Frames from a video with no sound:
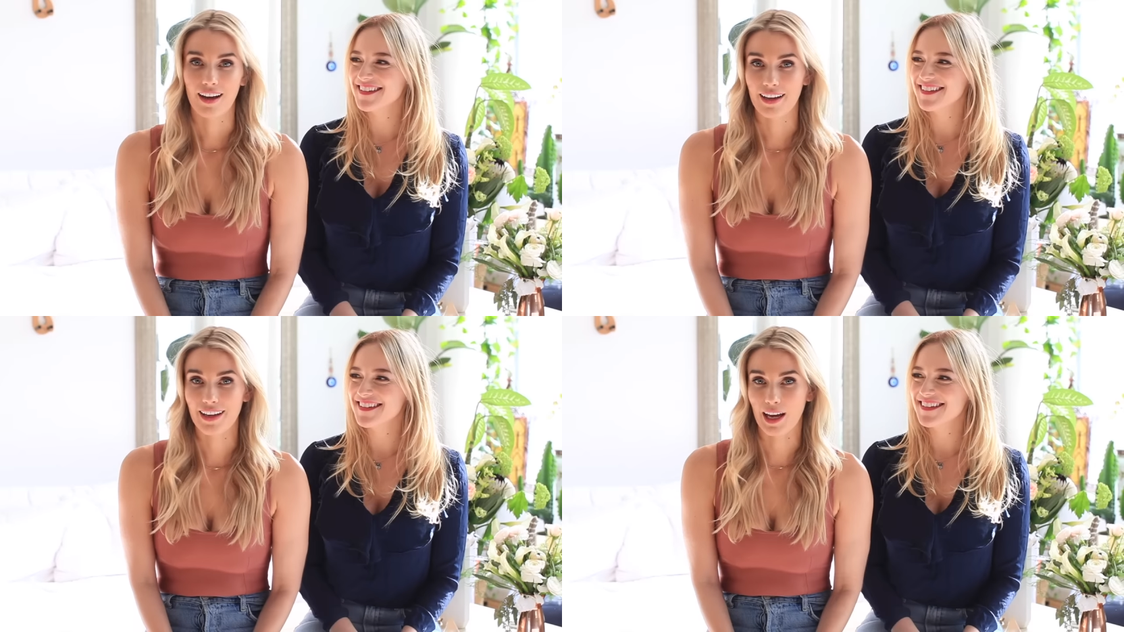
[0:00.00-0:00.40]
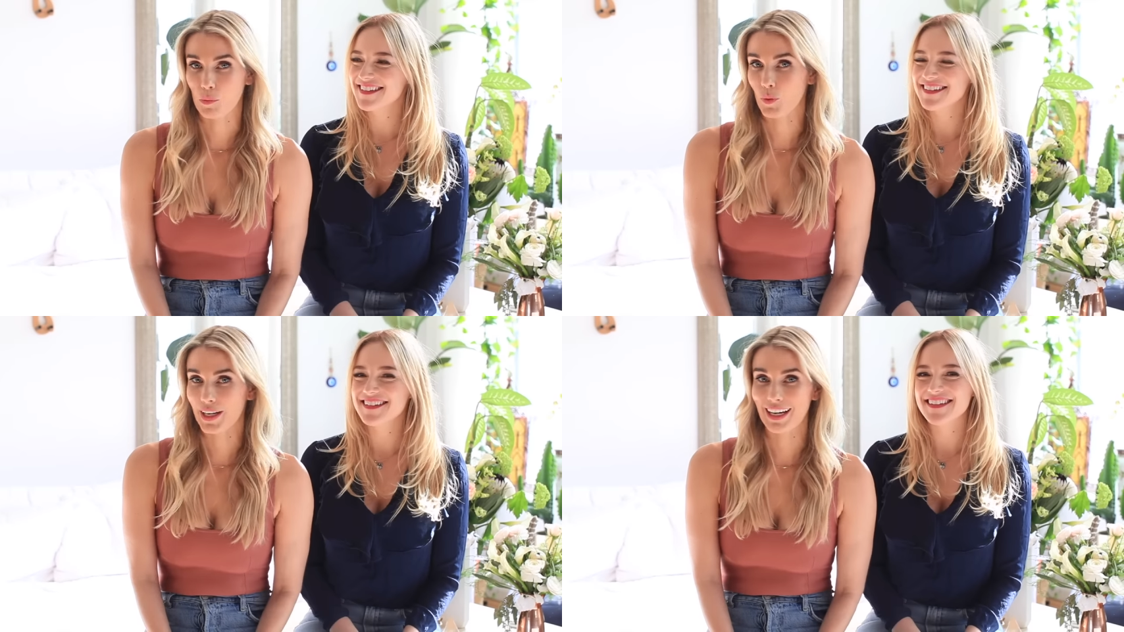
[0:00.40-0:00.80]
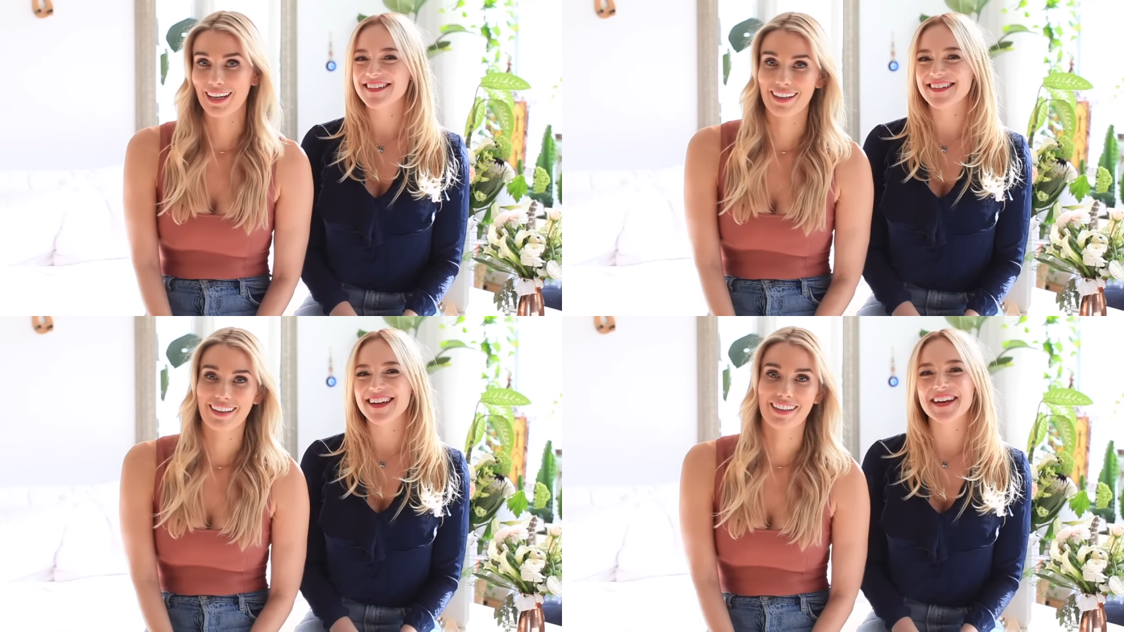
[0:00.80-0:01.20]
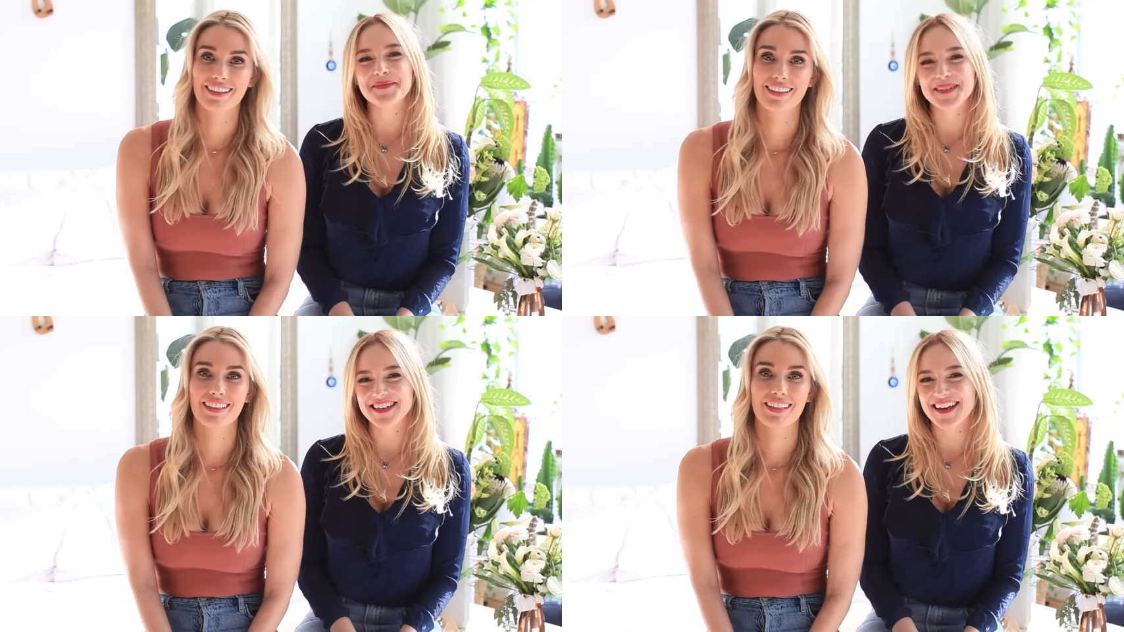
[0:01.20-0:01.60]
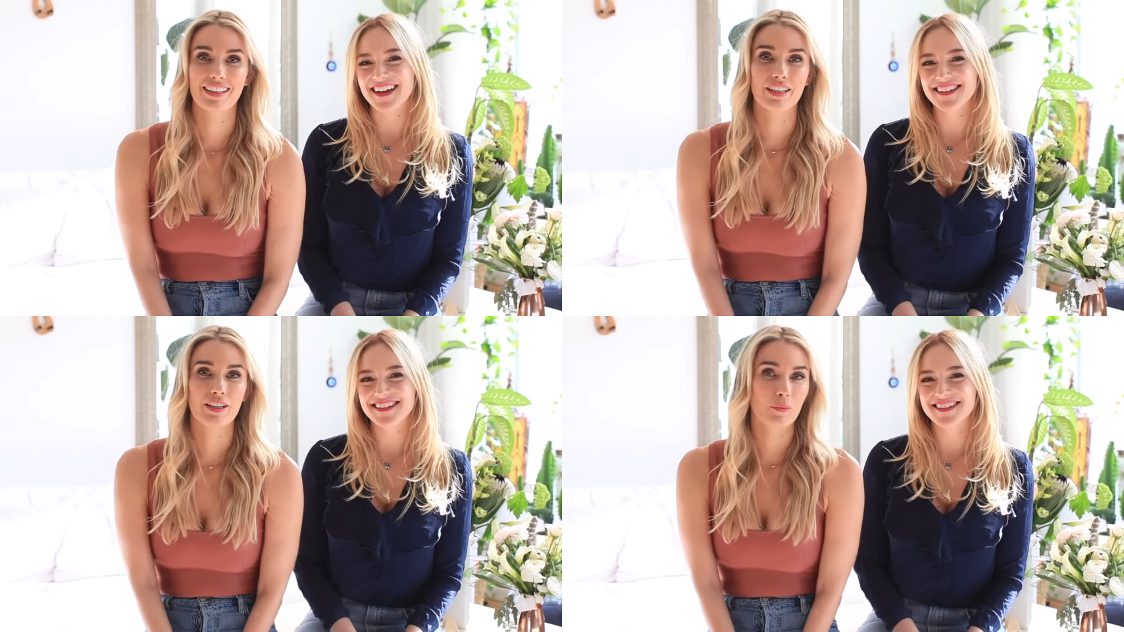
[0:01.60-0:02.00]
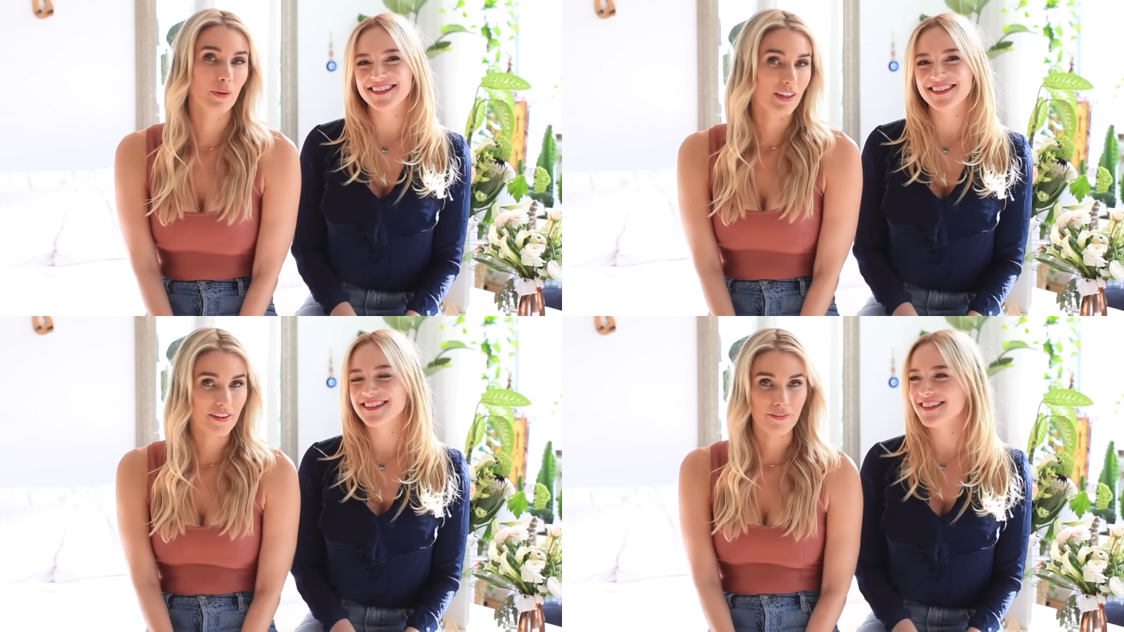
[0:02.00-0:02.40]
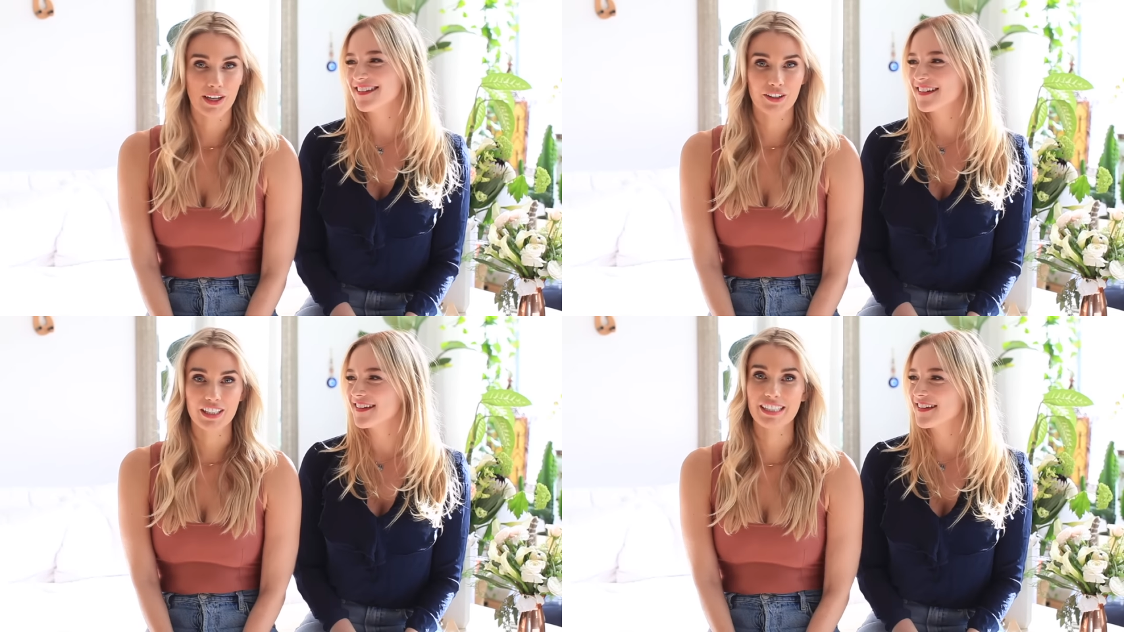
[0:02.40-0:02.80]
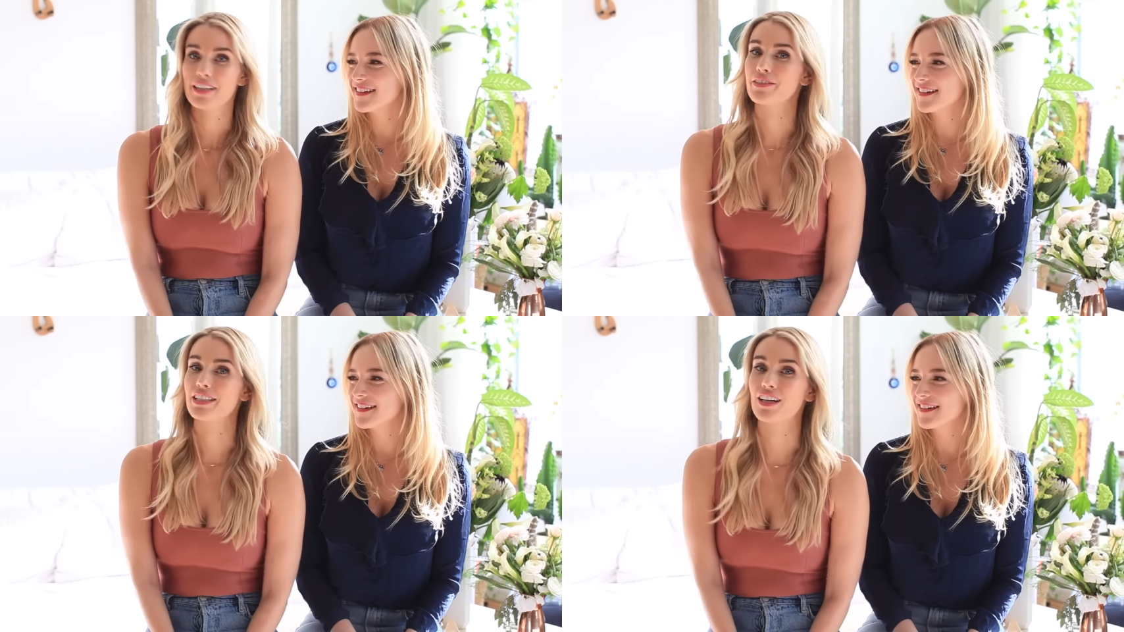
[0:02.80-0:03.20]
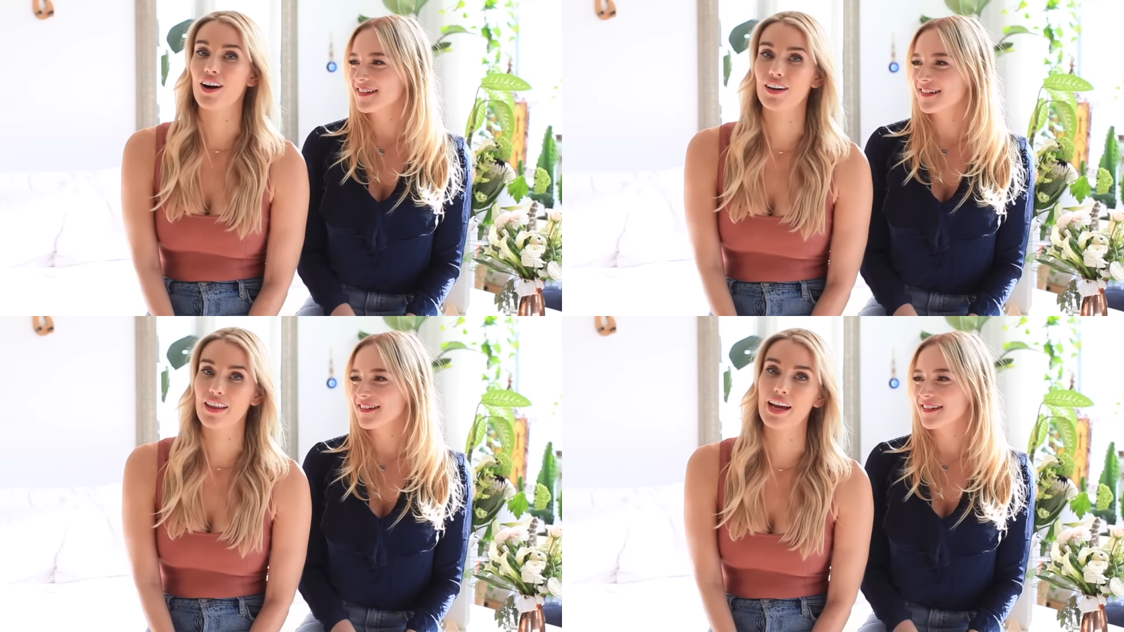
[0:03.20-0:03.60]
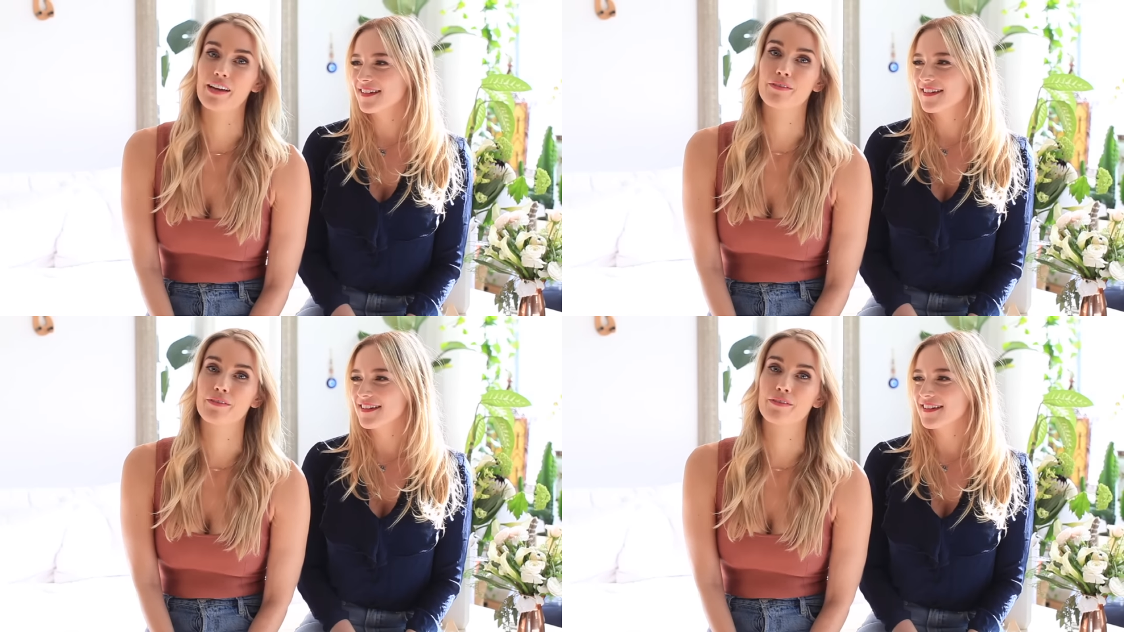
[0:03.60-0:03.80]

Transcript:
Speaker 1: Hi, I'm Whitney. And I'm Danielle. And we're the founders of Sakara Life.